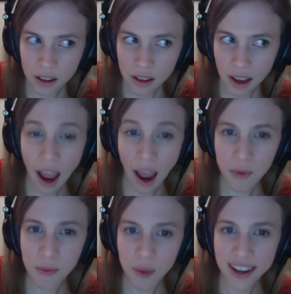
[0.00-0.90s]
I, I
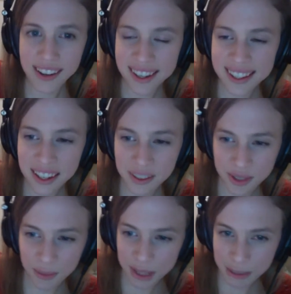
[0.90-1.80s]
would recognize it if
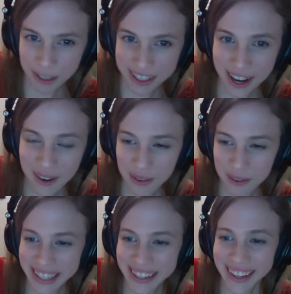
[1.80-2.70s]
someone spelled it out for
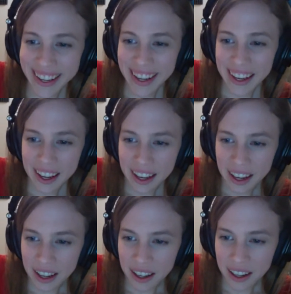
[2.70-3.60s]
me.
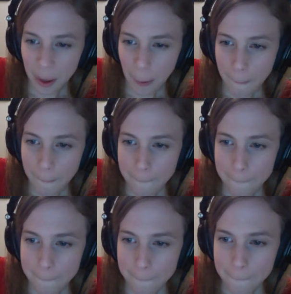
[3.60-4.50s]
Uh,
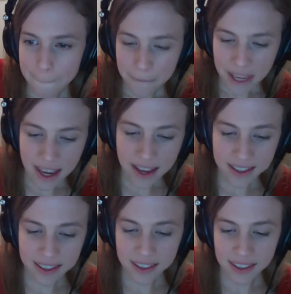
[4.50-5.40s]

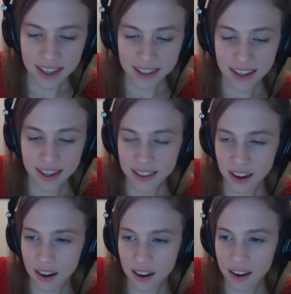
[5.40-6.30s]
yes, yes, yes.
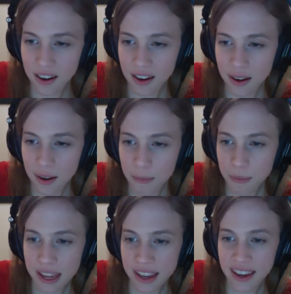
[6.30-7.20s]
R
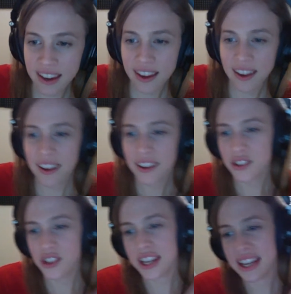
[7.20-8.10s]
P
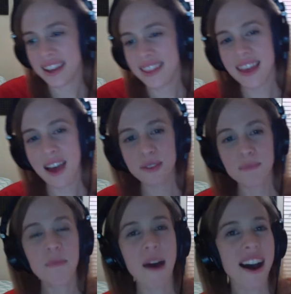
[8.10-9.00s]
G. That was
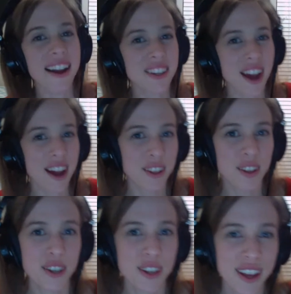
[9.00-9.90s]
my
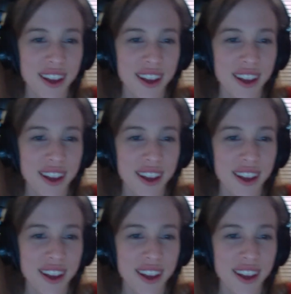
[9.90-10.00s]
childhood.